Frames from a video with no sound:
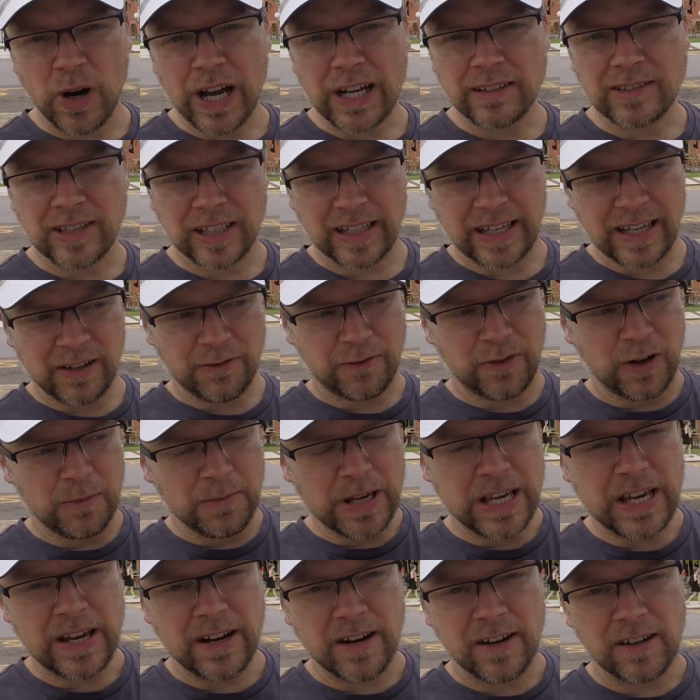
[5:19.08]
way to get from
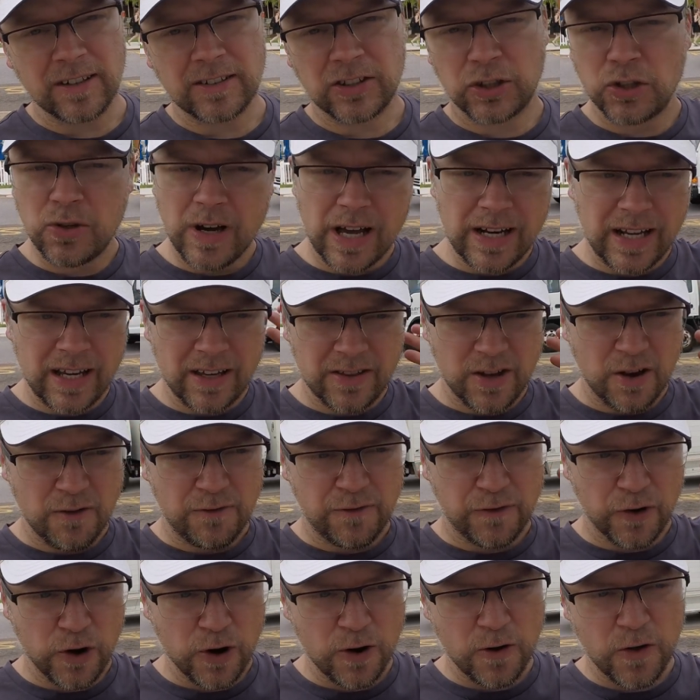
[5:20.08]
here to any of the
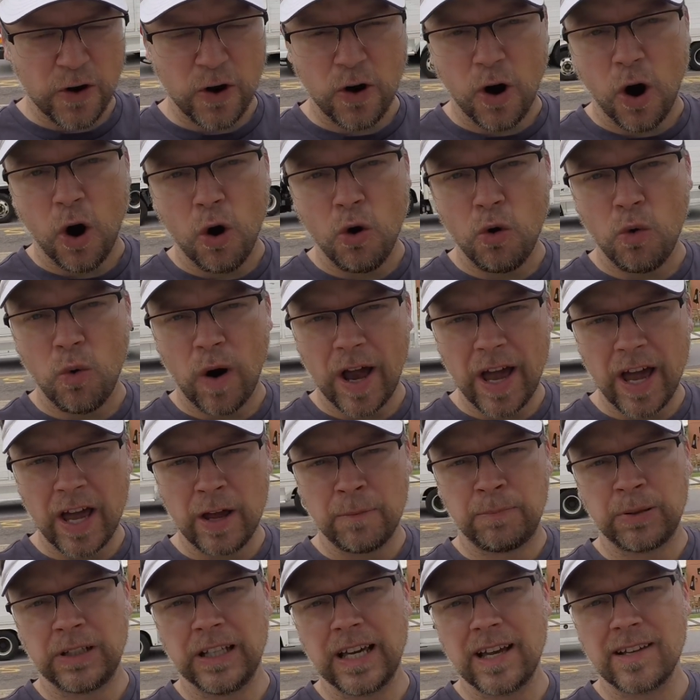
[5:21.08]
further away
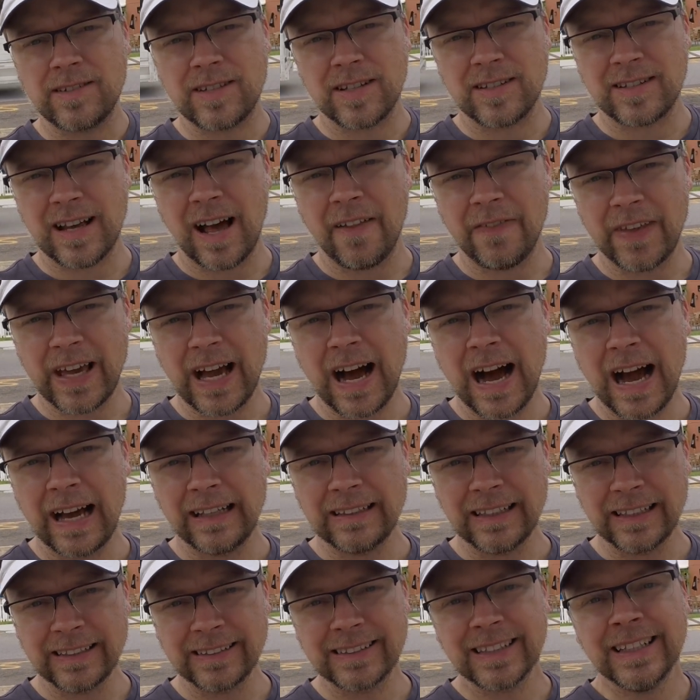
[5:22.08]
places on the
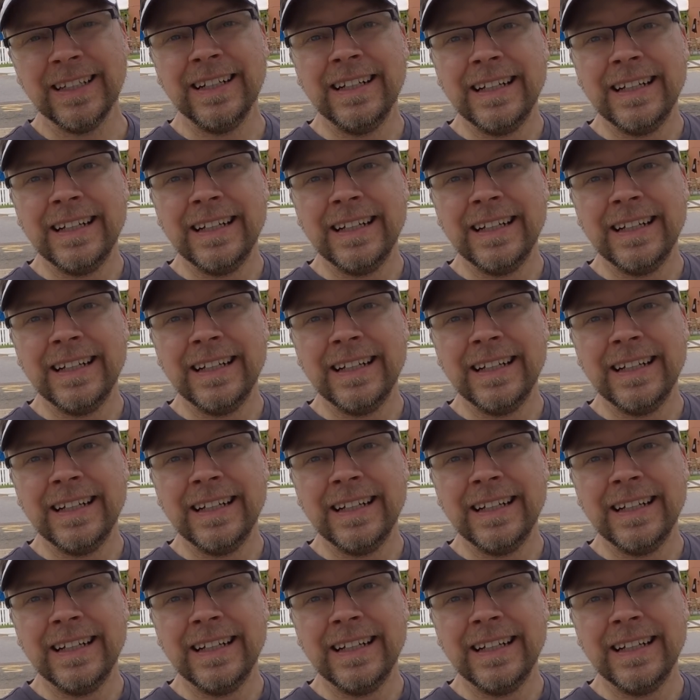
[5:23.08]
island,